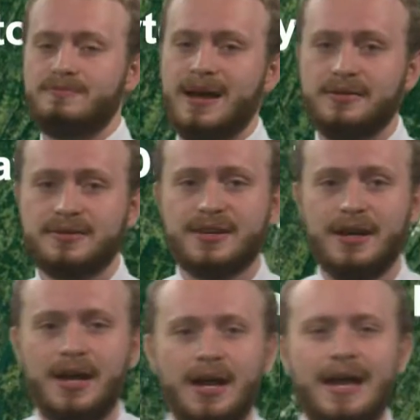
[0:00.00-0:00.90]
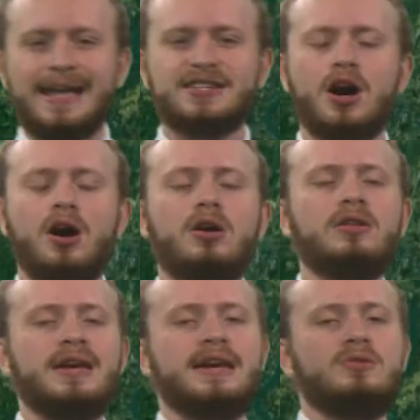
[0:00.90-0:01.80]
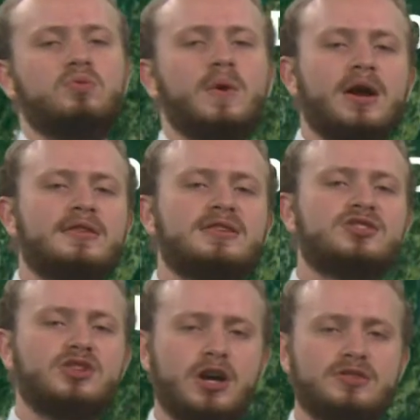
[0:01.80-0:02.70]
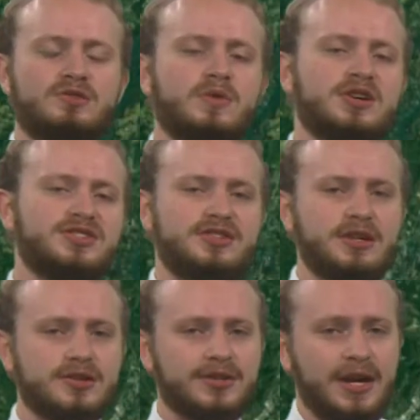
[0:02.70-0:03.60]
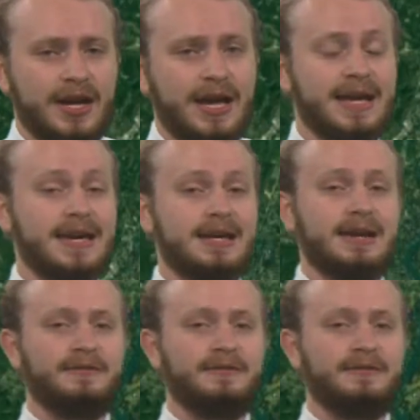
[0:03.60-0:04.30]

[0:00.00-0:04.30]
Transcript: Mountains it's all in where this goes and where it steers. Again, if